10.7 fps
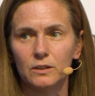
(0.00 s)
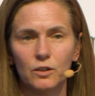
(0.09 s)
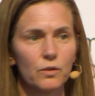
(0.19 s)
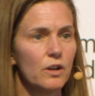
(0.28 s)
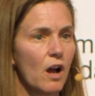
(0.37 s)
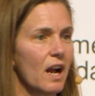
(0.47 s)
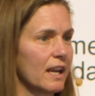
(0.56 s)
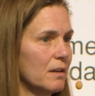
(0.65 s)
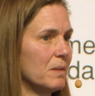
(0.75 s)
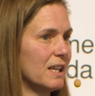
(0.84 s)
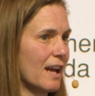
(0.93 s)
You're not going
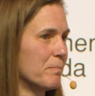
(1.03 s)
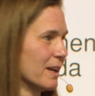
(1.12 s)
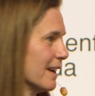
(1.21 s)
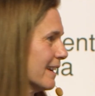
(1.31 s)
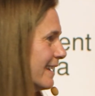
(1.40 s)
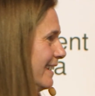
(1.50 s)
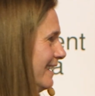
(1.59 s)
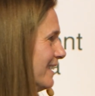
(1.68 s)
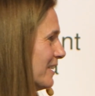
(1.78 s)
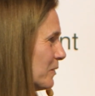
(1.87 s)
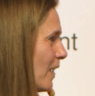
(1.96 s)
to be that big.
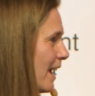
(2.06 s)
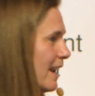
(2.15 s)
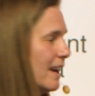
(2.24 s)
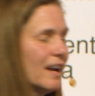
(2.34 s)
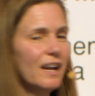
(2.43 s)
Yeah. Right?